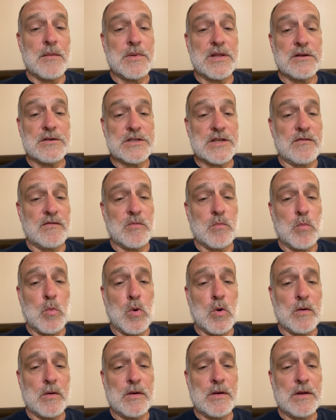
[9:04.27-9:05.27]
there's even
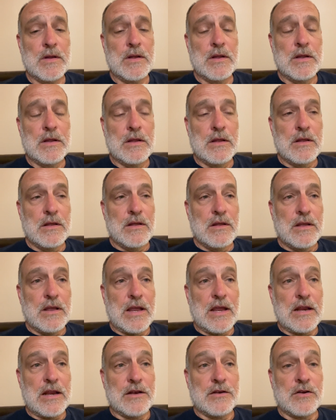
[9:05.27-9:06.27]
more.
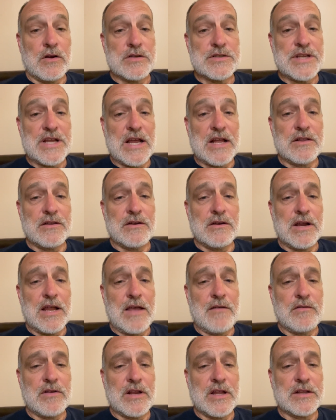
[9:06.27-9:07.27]
And it turns out they're
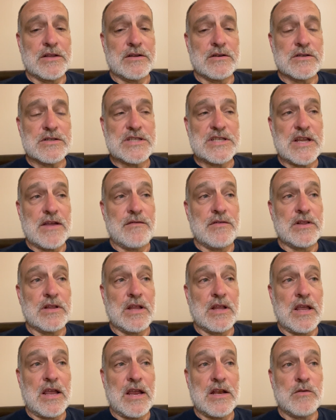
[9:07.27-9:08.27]
having like their
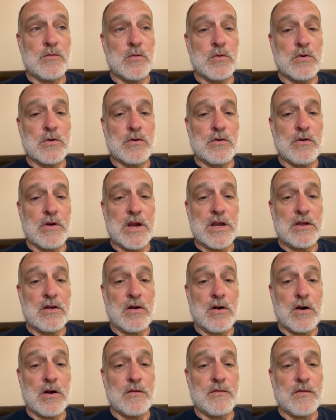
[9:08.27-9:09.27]
7th annual Great
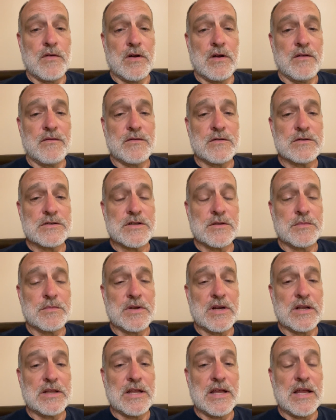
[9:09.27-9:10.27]
Carve Off or something
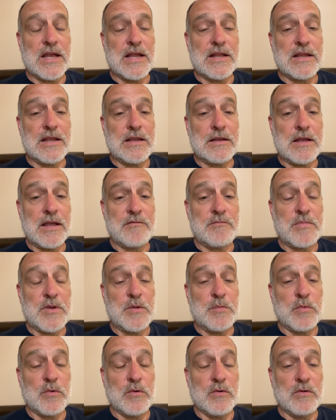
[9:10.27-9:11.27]
like that. And they have
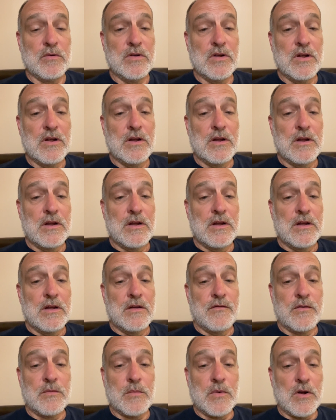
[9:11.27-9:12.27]
people
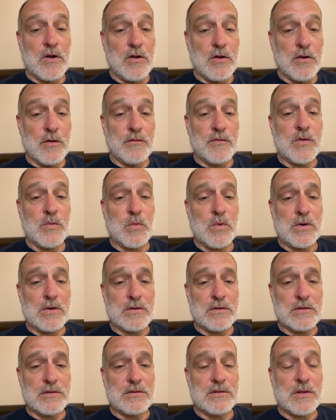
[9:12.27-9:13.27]
from all over the
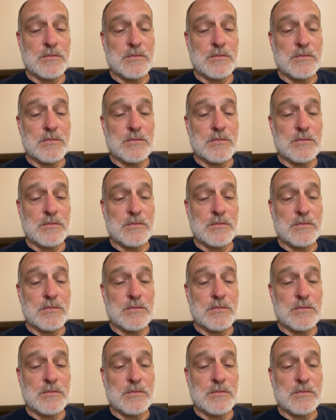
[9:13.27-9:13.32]
world.